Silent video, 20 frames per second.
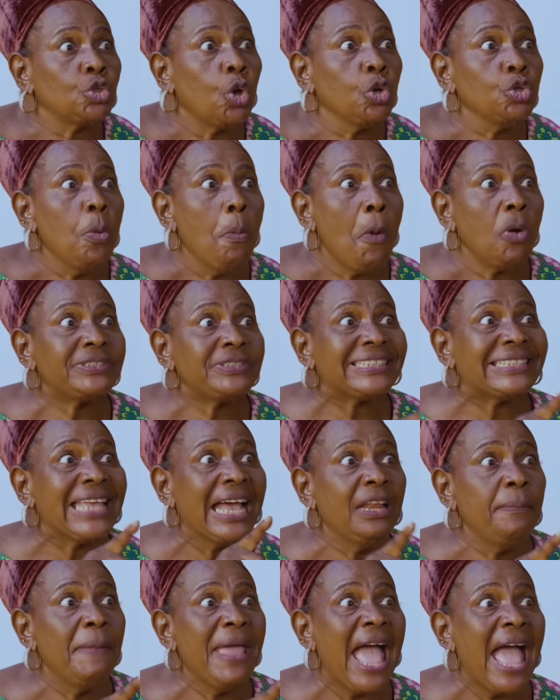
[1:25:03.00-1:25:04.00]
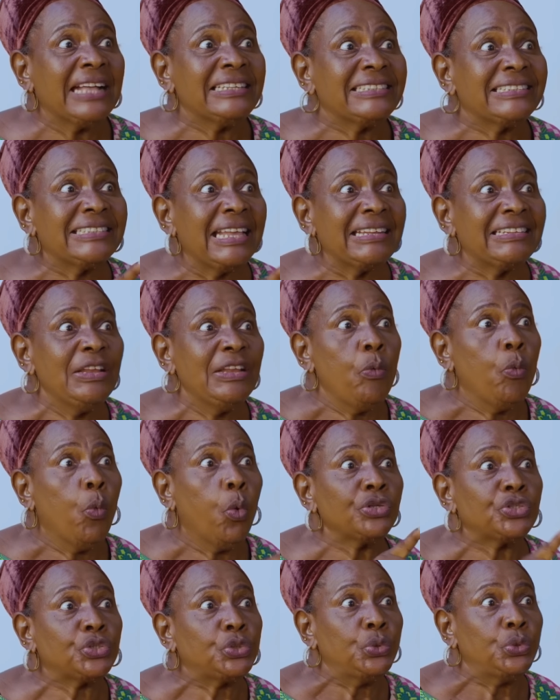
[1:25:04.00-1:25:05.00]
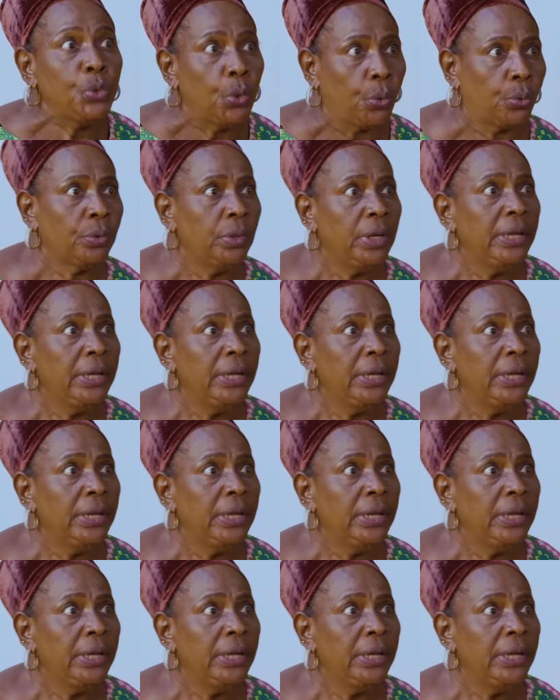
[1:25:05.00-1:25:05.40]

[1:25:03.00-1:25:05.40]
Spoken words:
So you must tell me exactly what you know.